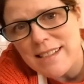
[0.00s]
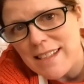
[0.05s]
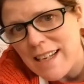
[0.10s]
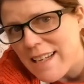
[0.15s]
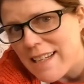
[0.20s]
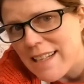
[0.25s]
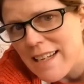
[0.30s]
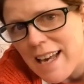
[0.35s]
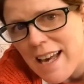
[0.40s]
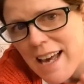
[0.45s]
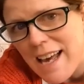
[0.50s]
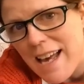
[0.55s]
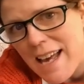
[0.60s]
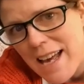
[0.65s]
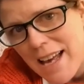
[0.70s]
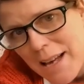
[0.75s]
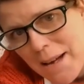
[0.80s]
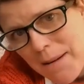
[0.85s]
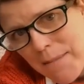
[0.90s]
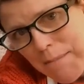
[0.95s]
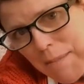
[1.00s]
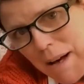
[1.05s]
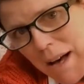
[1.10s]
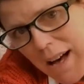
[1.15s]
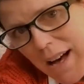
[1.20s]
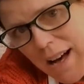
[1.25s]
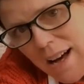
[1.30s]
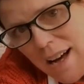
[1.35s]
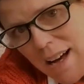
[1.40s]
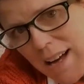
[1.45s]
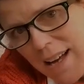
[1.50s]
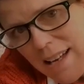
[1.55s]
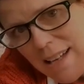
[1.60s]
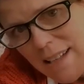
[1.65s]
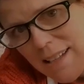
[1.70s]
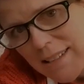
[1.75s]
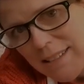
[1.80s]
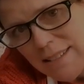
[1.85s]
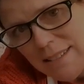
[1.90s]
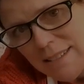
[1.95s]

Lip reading: Take care. Bye.